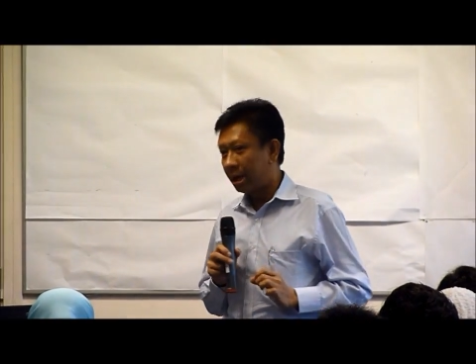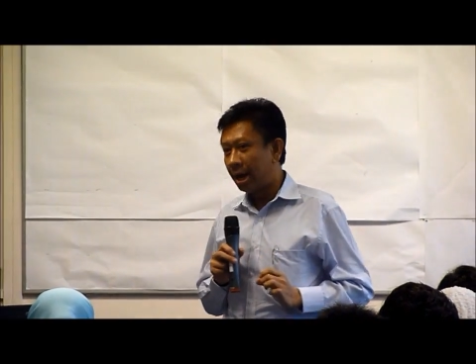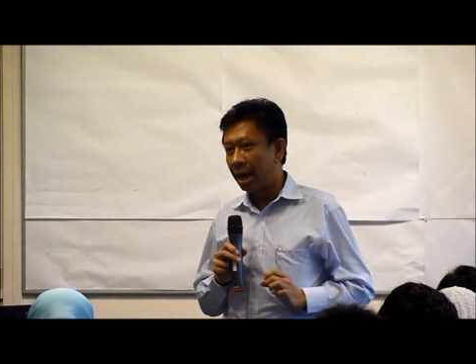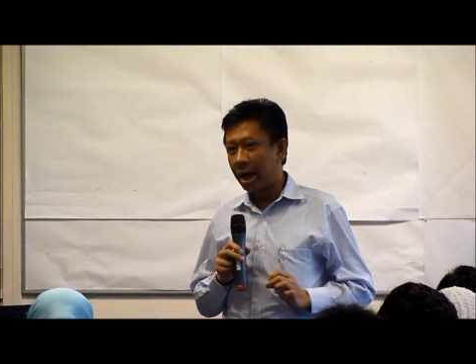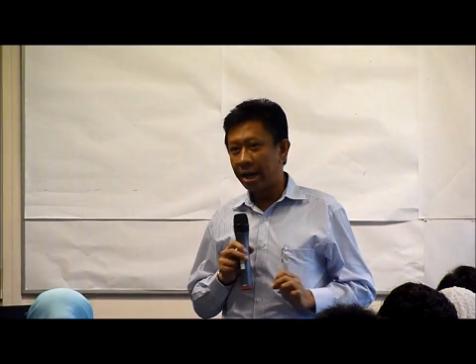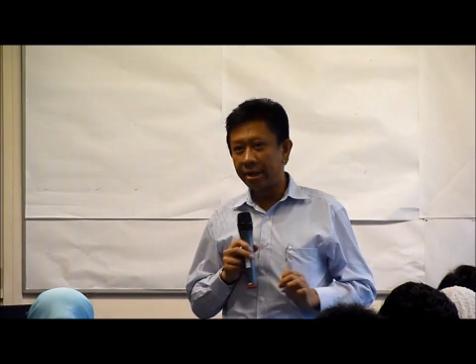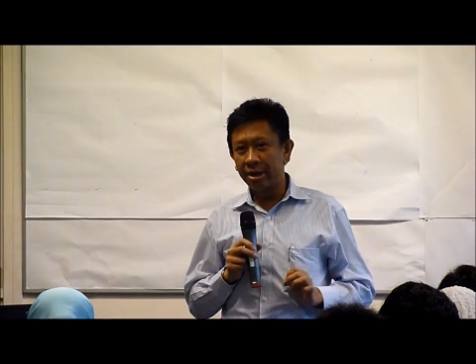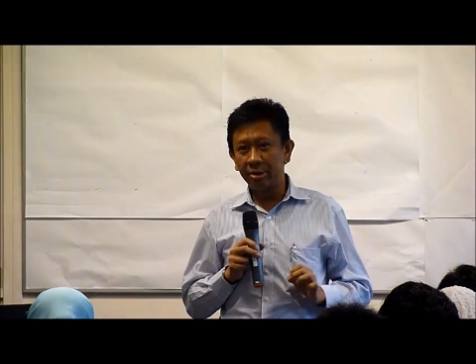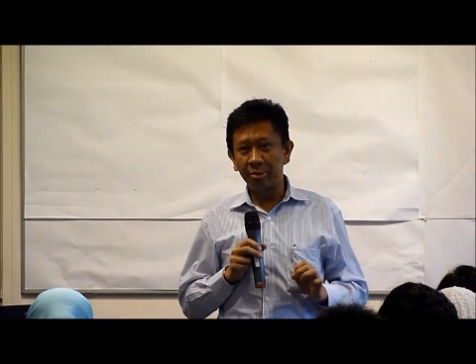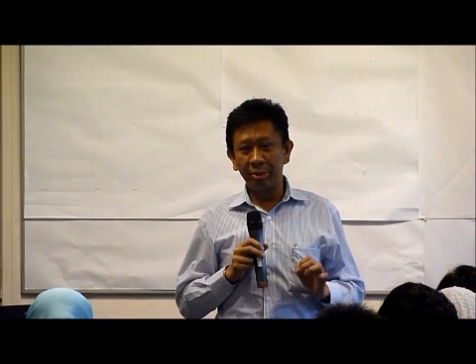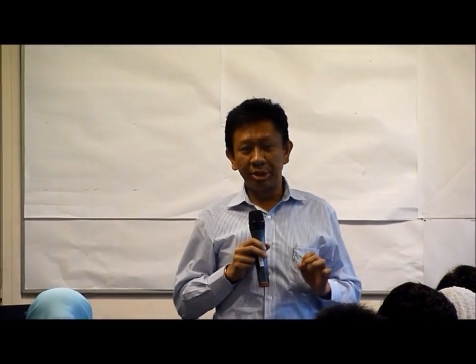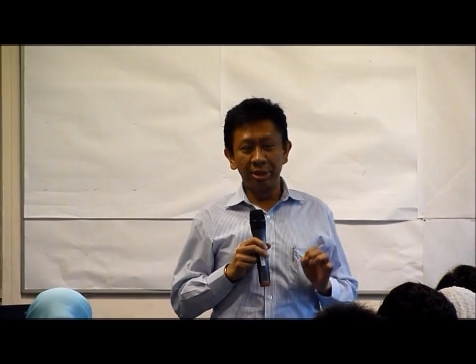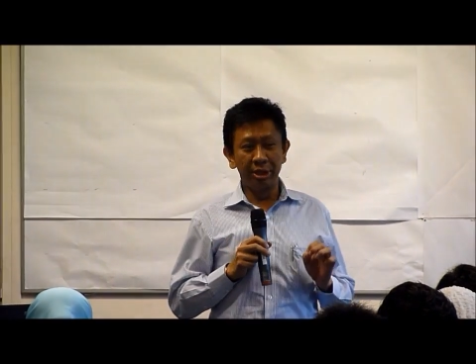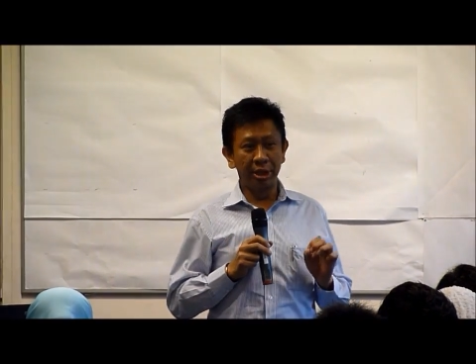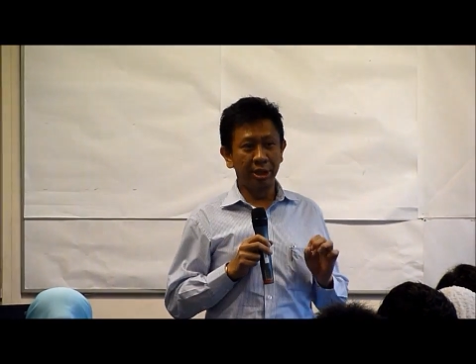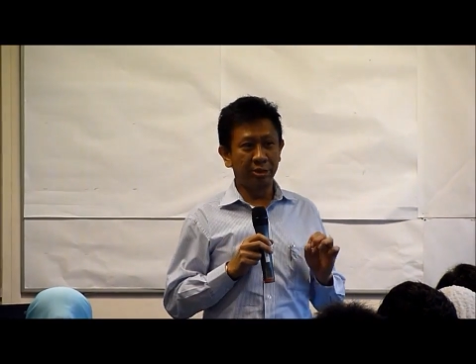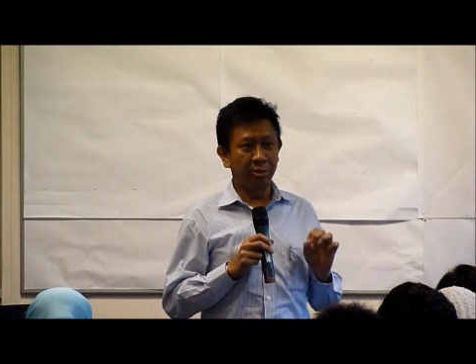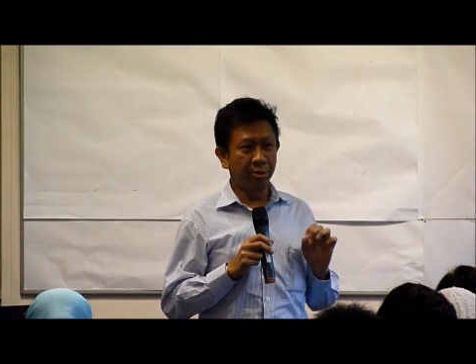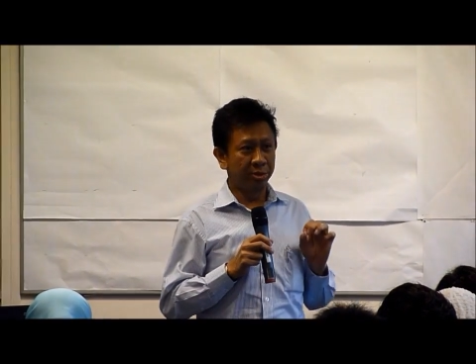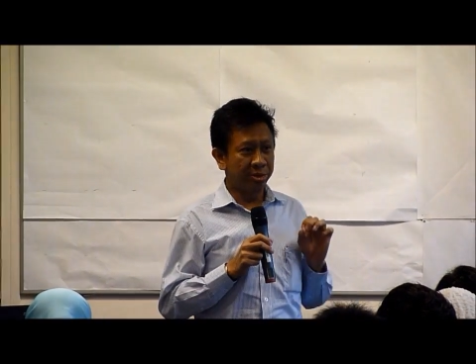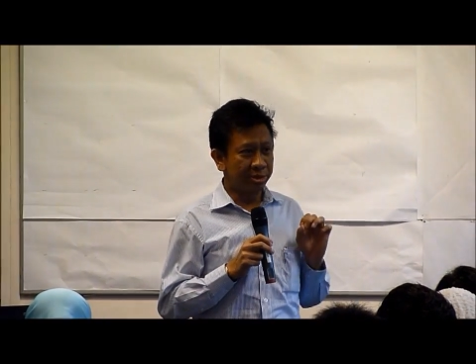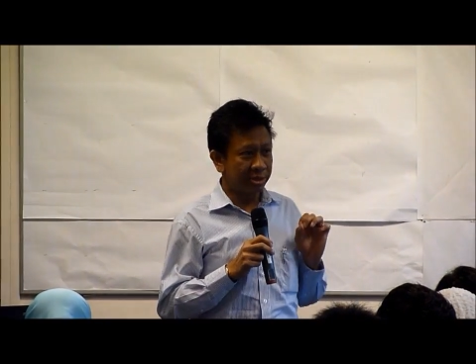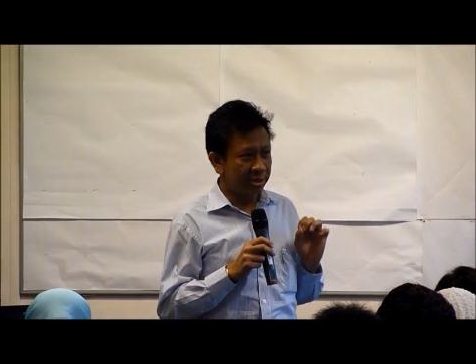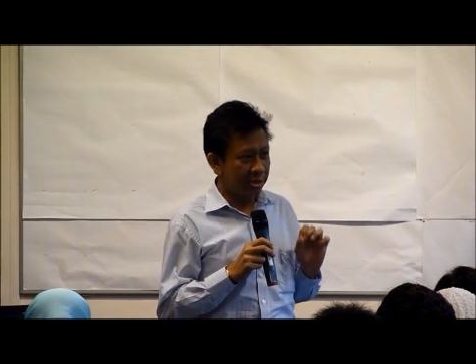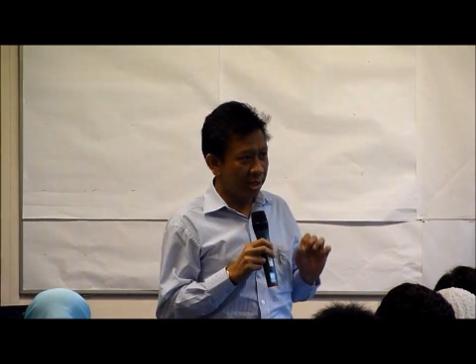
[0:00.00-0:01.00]
I think we need
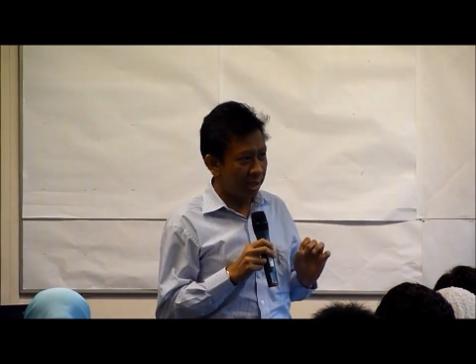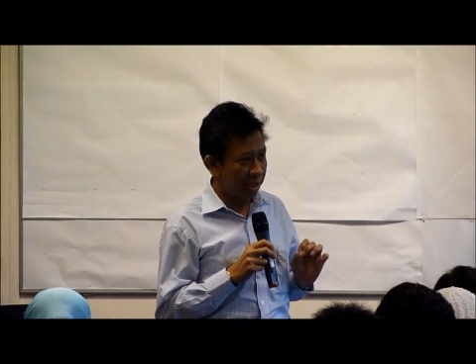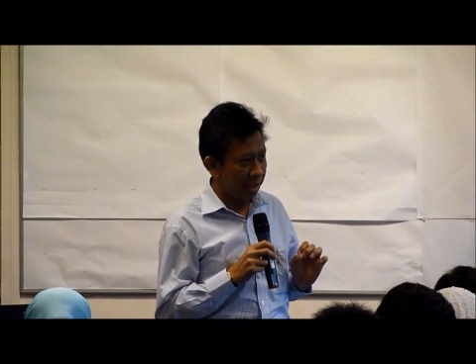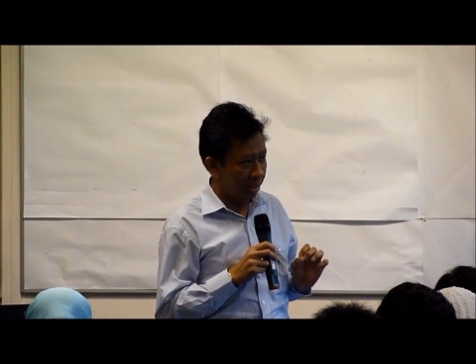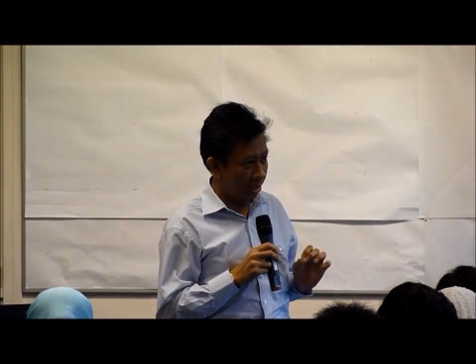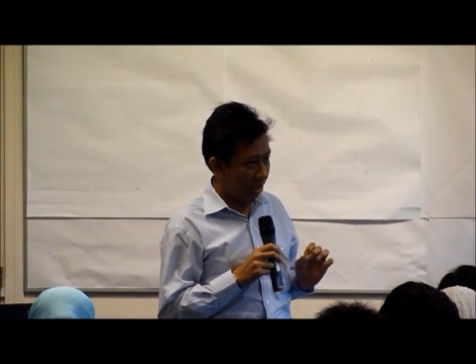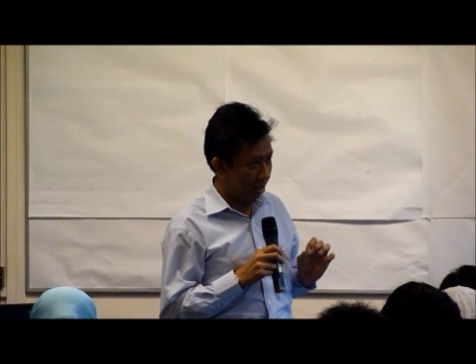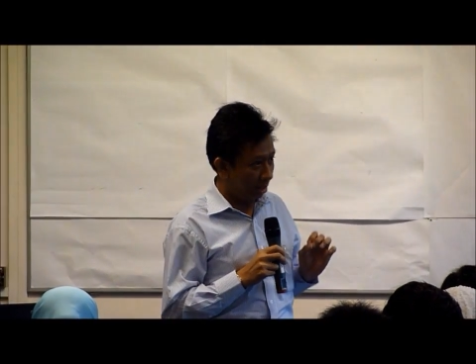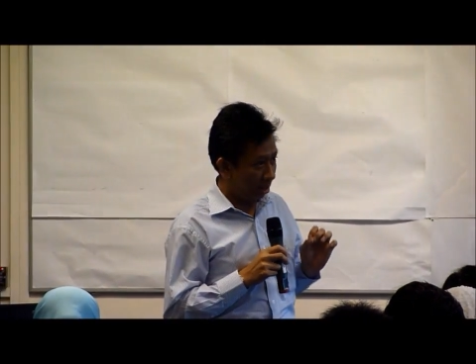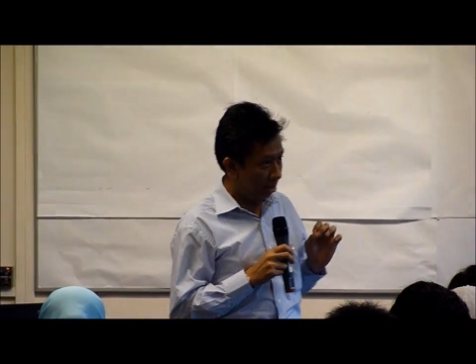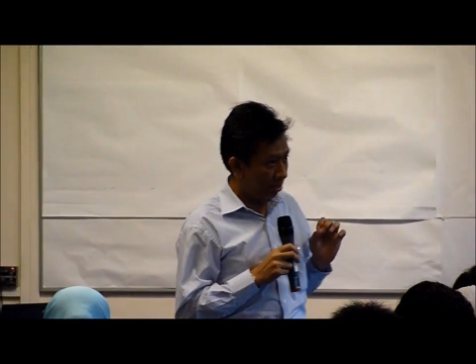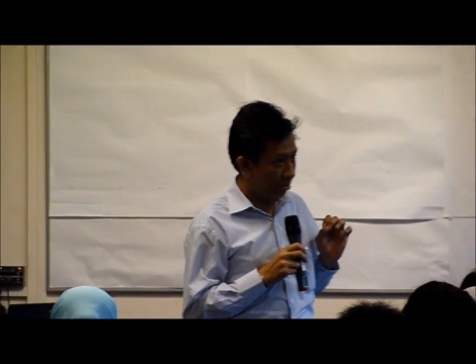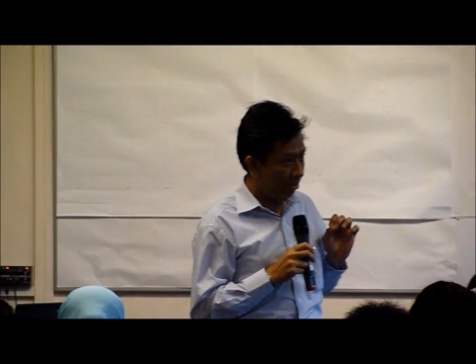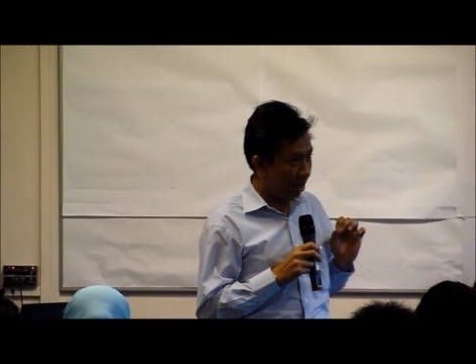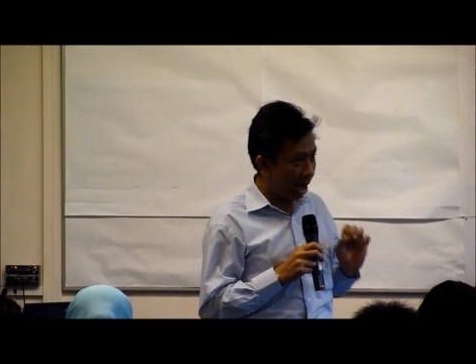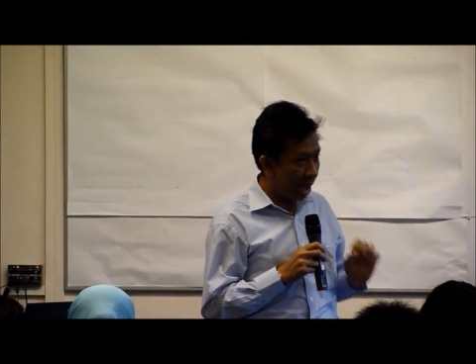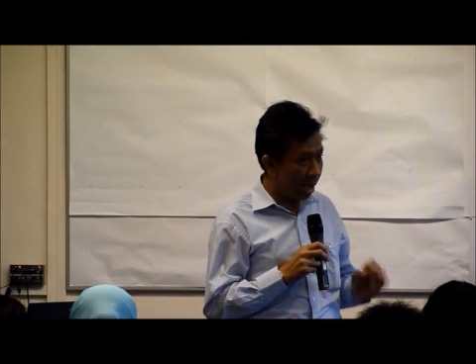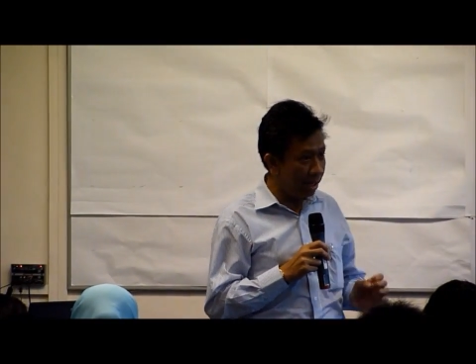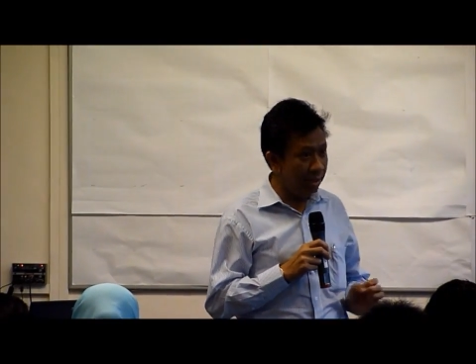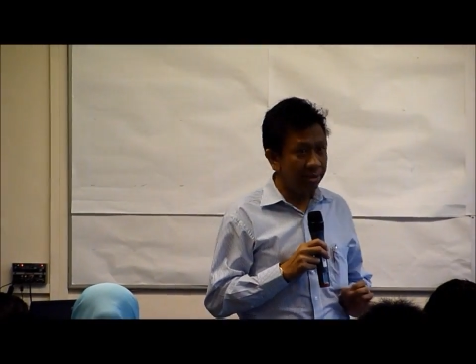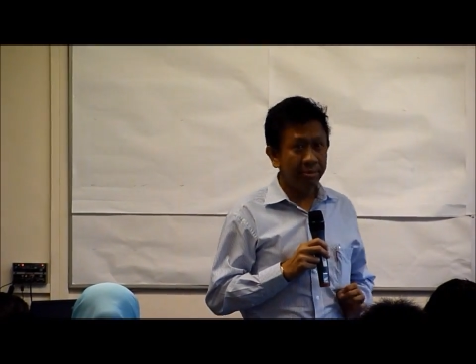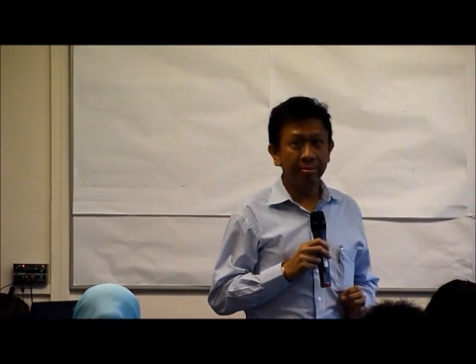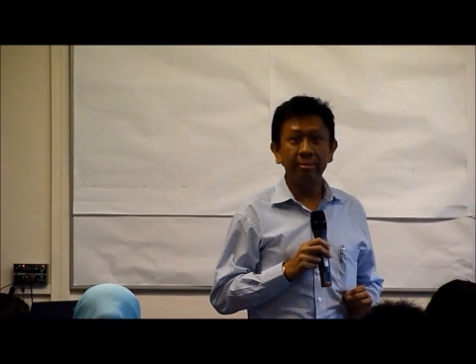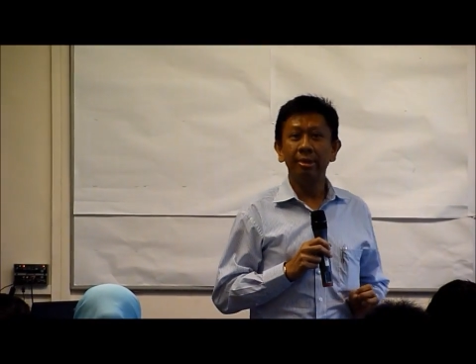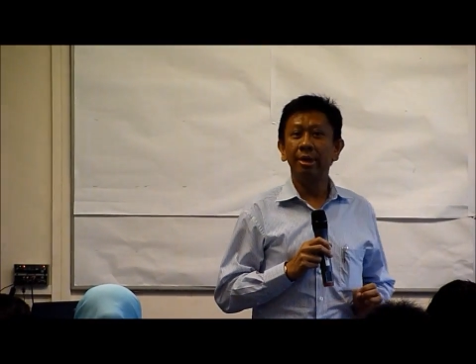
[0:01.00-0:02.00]
to set it
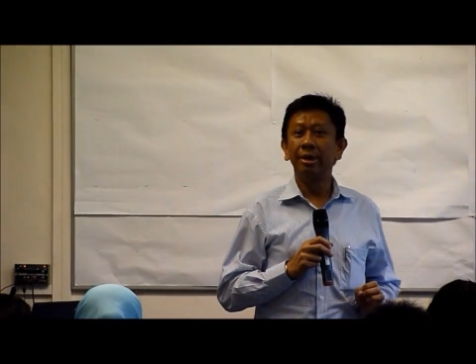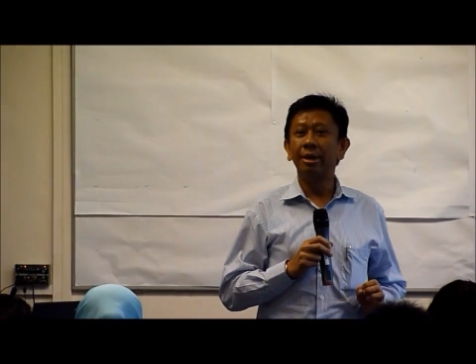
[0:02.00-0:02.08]
right,